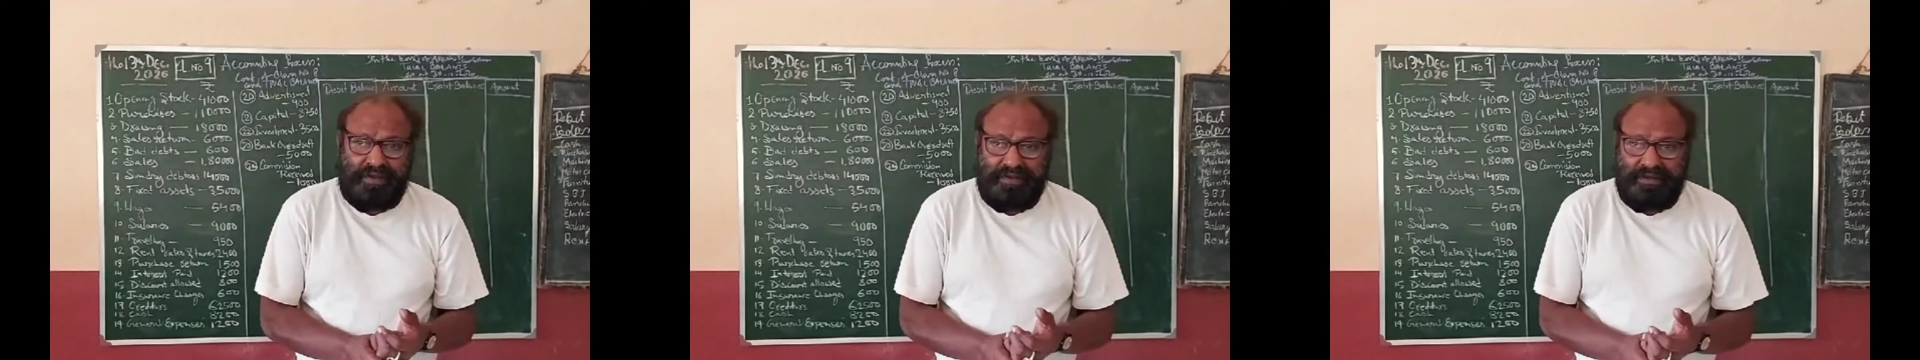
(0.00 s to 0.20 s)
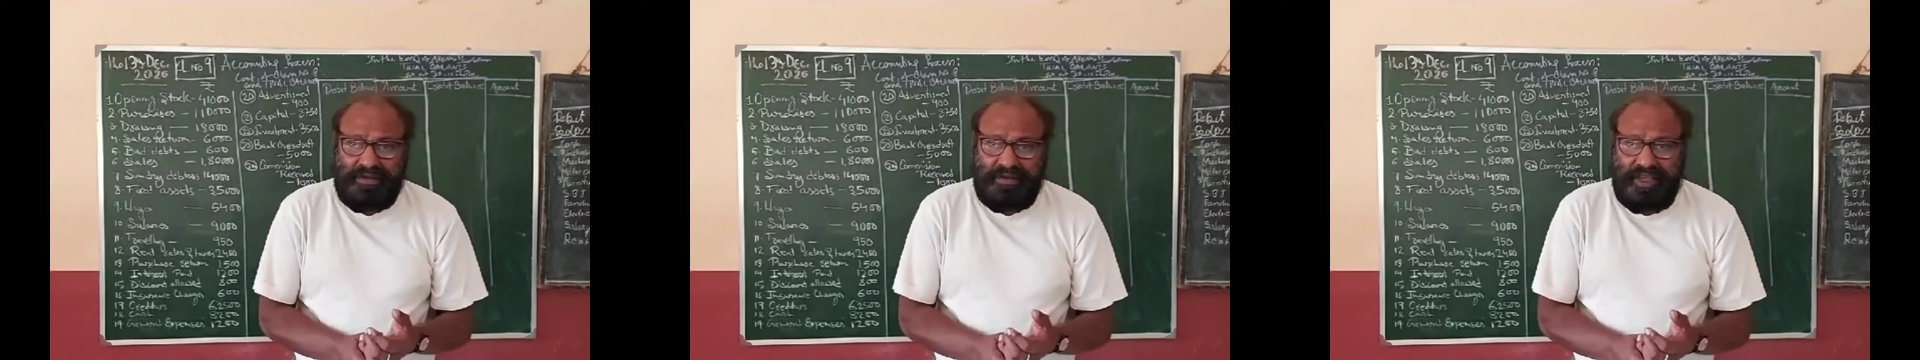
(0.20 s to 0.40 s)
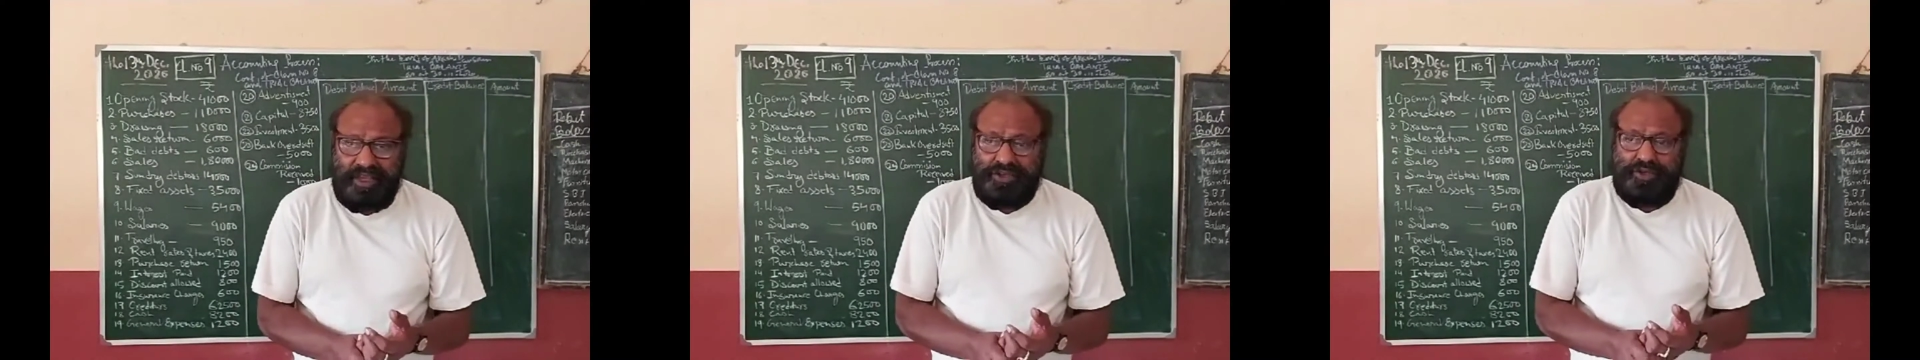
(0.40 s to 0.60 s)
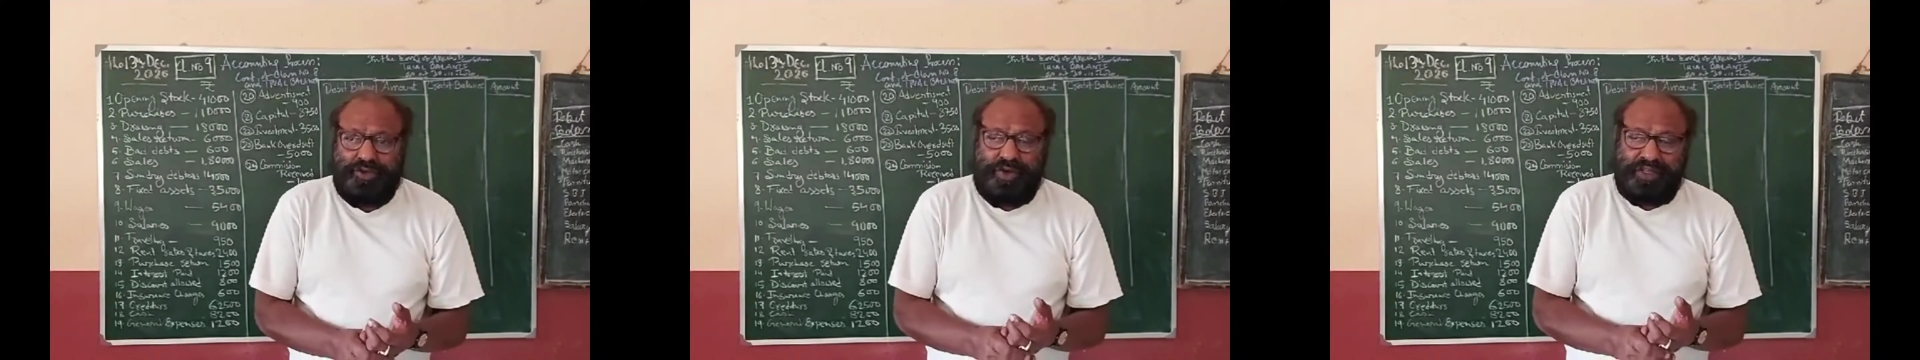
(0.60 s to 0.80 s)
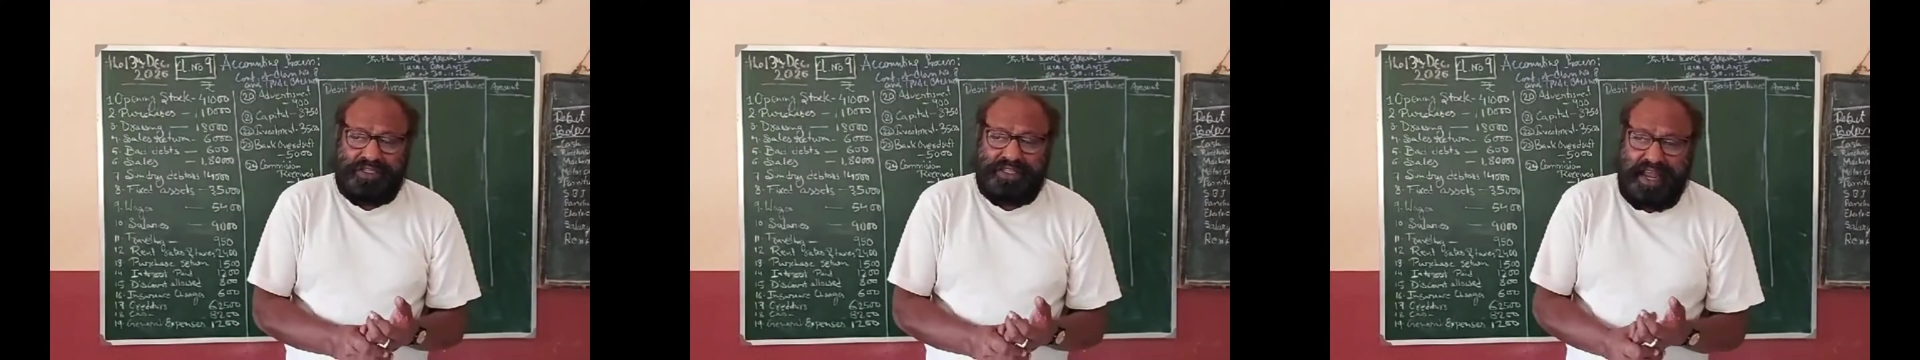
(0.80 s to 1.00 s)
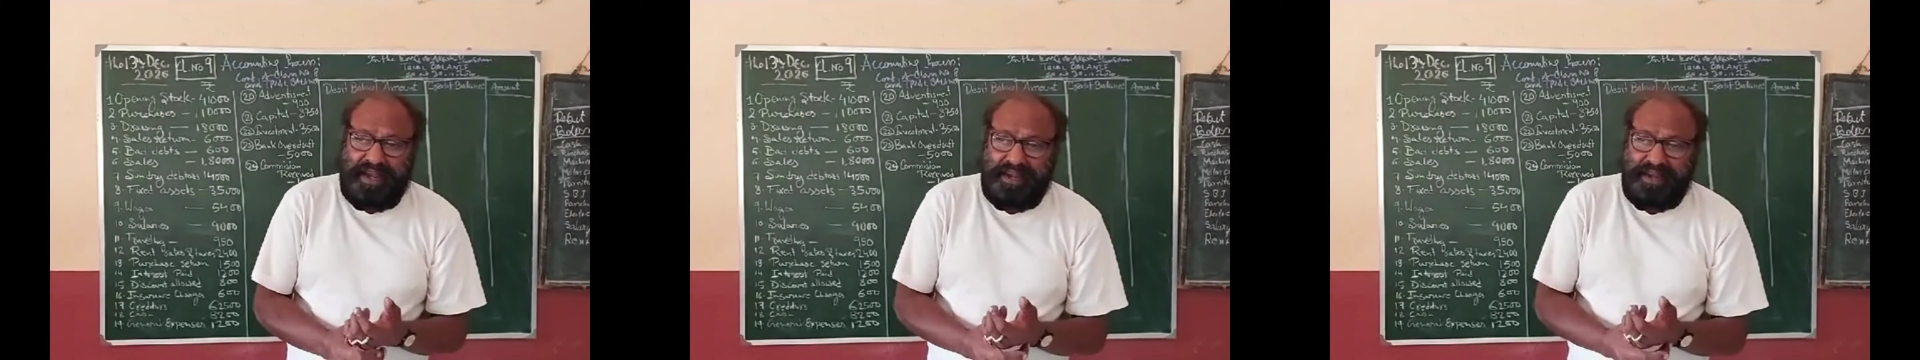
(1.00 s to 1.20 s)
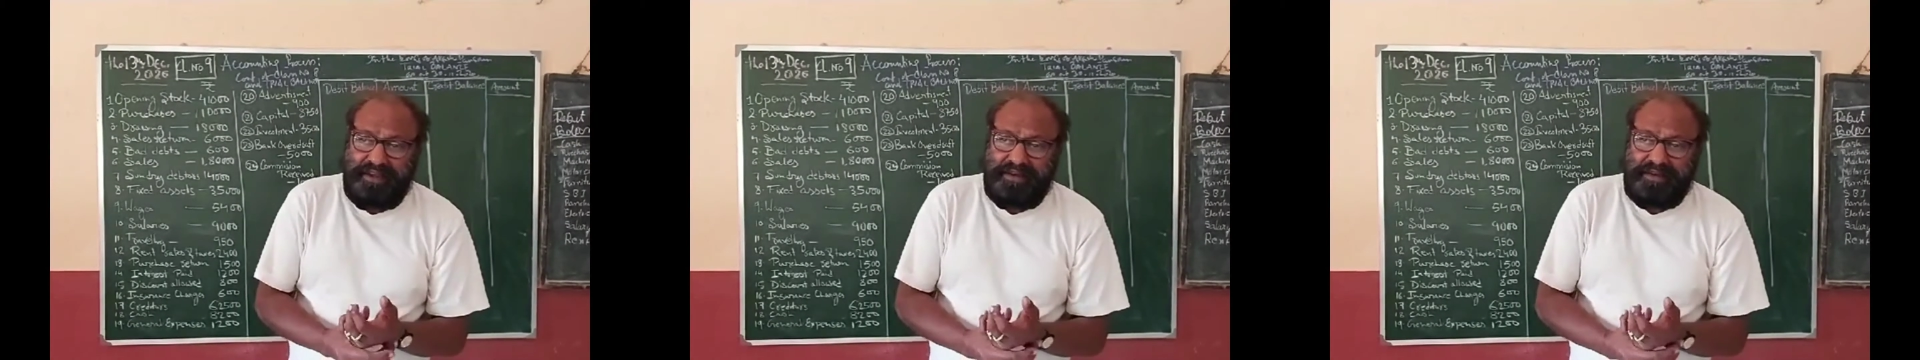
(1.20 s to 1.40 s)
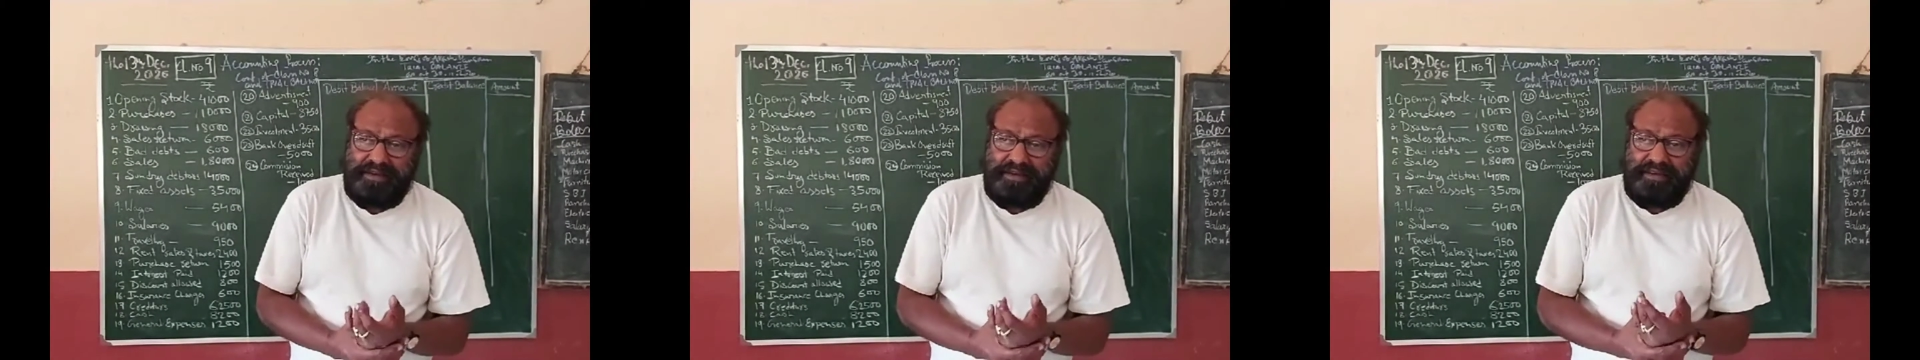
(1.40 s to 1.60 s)
The issue was that
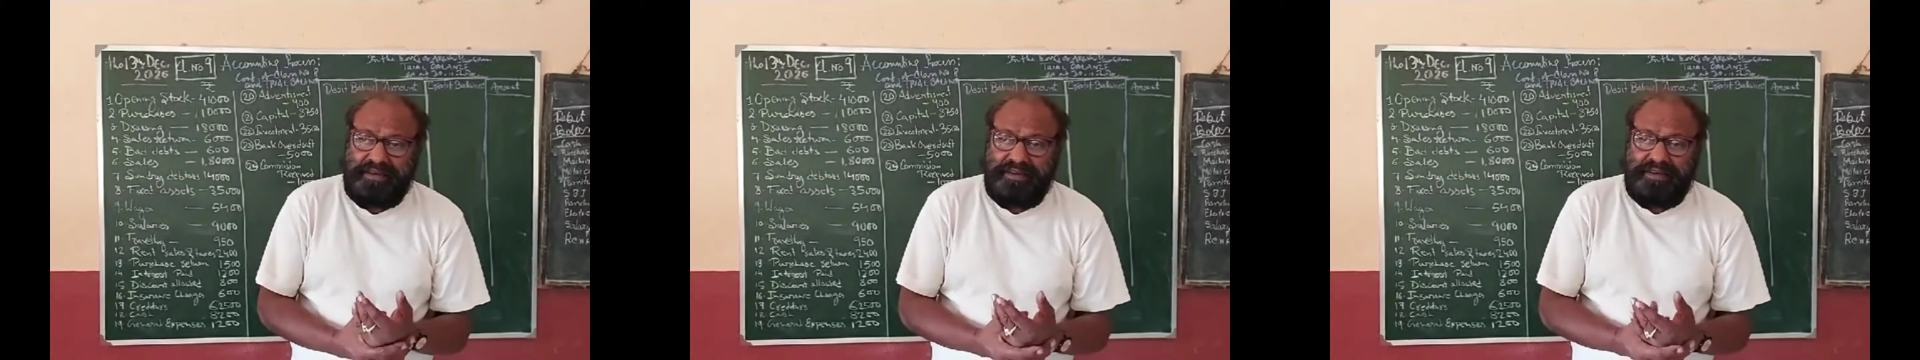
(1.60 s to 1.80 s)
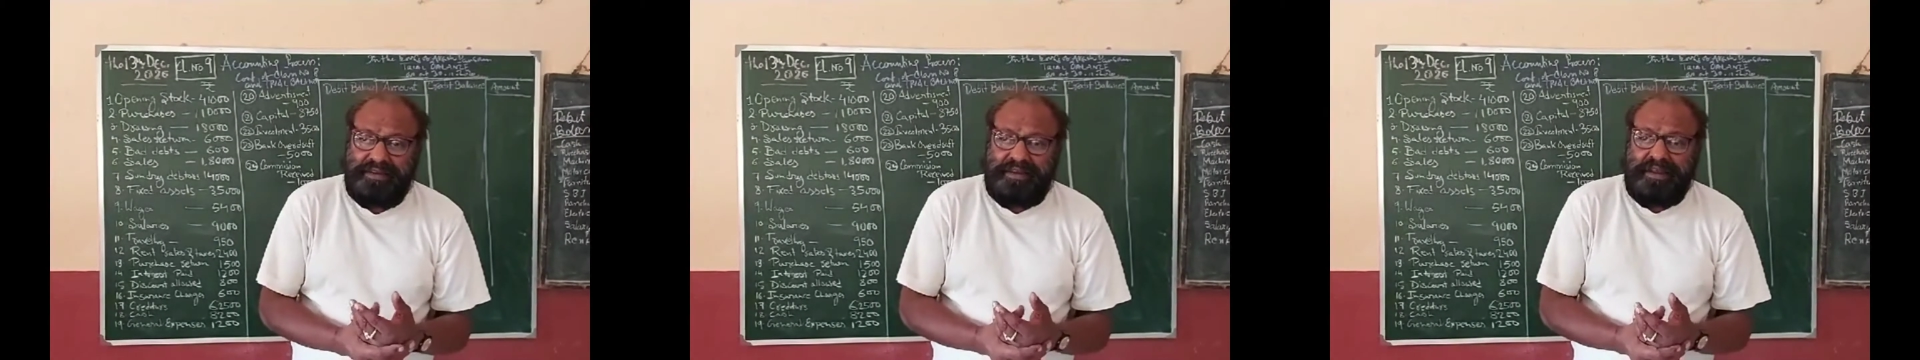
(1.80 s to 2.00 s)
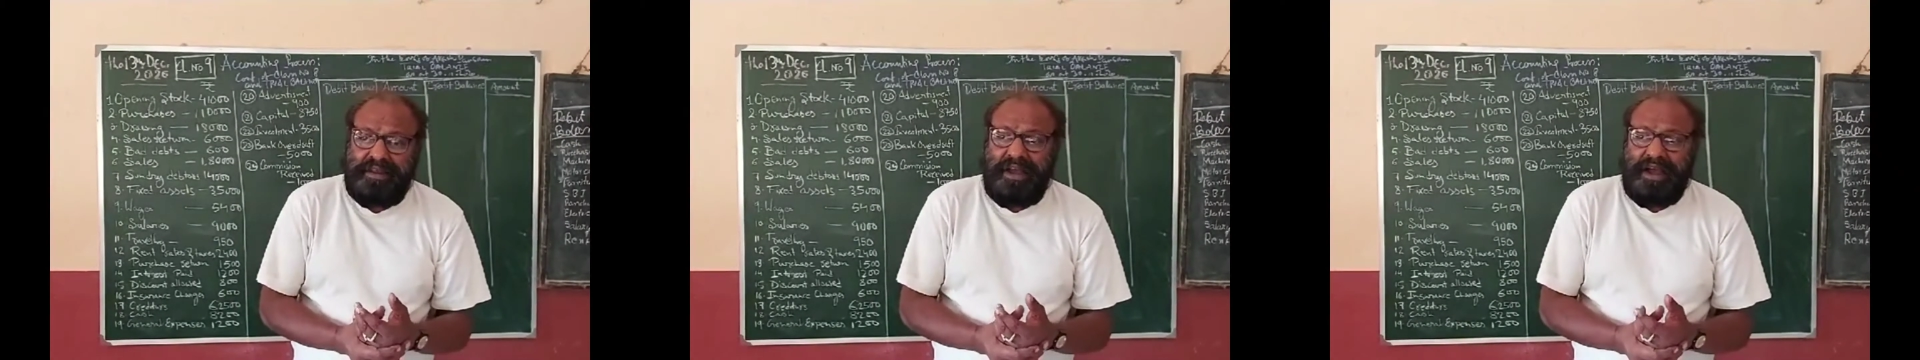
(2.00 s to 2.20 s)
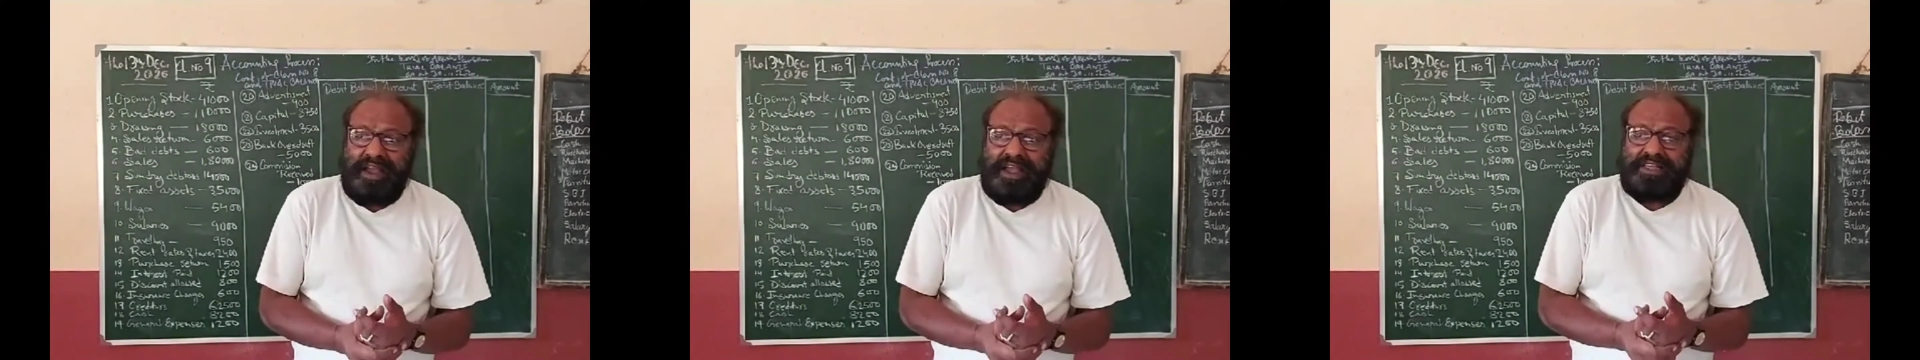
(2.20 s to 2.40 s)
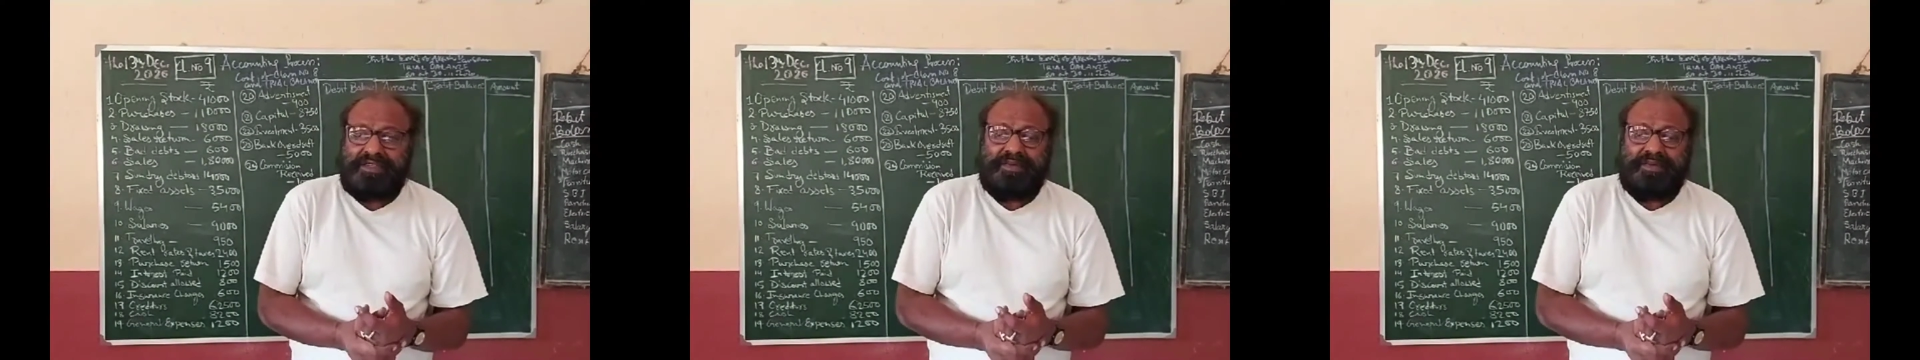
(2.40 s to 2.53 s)
Akash